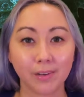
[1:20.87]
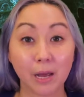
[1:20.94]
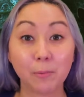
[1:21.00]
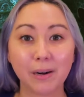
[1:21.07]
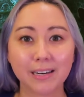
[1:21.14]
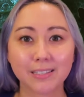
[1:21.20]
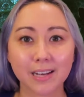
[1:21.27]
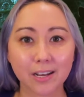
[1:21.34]
And
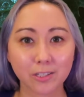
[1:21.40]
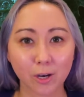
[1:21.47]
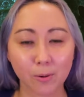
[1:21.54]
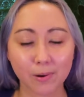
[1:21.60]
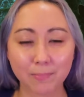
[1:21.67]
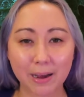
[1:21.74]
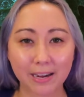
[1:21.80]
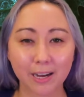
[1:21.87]
when it does
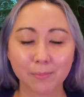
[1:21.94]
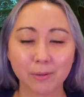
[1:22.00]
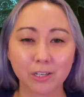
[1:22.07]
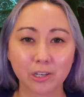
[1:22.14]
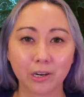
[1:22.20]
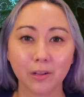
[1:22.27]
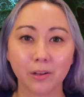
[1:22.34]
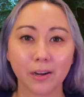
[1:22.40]
open back up, be
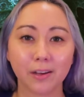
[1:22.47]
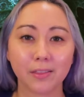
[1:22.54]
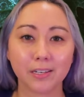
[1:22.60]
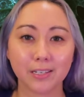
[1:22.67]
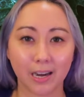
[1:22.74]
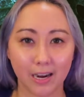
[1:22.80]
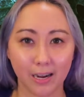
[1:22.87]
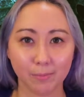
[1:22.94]
sure to look at the
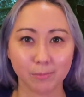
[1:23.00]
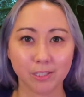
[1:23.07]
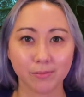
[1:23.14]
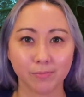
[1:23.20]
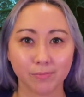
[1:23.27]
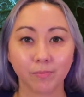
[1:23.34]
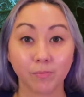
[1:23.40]
times.